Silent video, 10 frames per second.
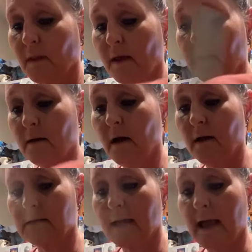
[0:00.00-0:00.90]
and
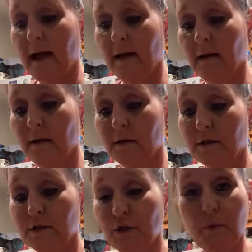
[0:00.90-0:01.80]
not add
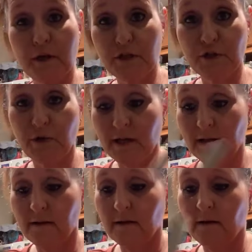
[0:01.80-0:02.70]
too much to it.